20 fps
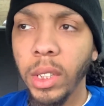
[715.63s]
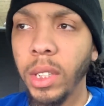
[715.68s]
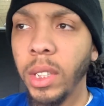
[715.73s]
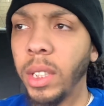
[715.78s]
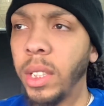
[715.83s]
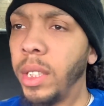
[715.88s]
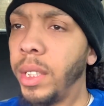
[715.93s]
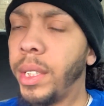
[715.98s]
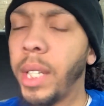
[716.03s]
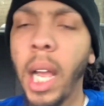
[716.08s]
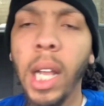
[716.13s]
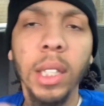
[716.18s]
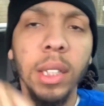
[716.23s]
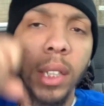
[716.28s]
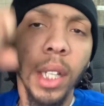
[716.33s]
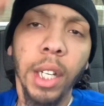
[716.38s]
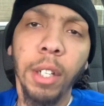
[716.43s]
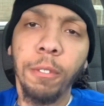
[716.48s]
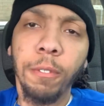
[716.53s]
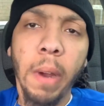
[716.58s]
Shot
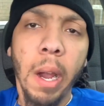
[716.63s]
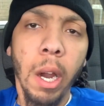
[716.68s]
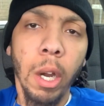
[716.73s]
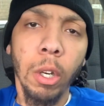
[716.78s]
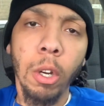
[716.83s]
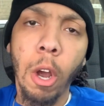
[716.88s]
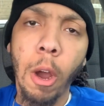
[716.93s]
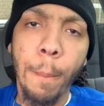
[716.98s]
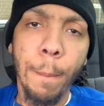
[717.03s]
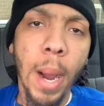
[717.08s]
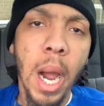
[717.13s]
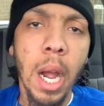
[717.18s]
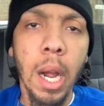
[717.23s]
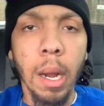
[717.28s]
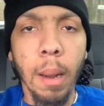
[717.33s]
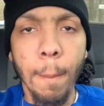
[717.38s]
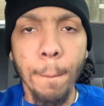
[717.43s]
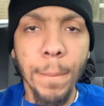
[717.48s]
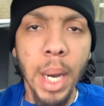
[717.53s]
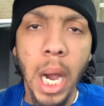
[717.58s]
steady firing off,
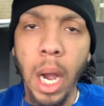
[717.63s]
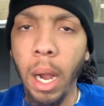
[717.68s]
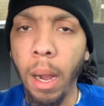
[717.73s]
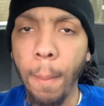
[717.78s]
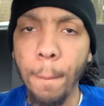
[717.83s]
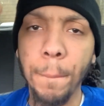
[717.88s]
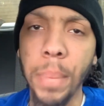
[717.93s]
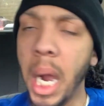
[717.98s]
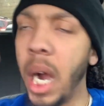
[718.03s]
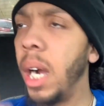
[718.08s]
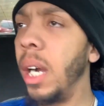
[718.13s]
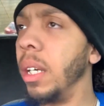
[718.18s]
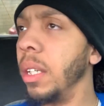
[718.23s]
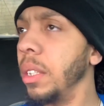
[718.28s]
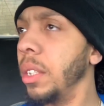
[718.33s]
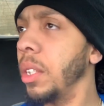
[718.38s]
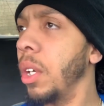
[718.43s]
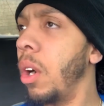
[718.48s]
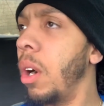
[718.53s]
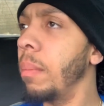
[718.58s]
bang, bang, bang.
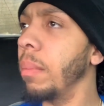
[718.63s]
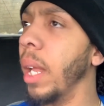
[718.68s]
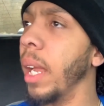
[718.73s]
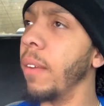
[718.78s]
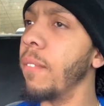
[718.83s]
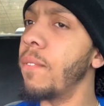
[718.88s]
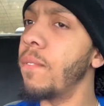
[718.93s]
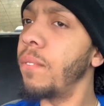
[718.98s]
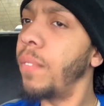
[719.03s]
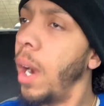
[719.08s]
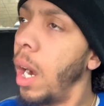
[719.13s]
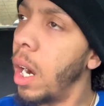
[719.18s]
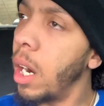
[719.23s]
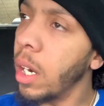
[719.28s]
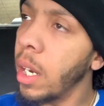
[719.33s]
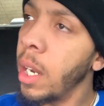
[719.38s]
So I'm like, fuck,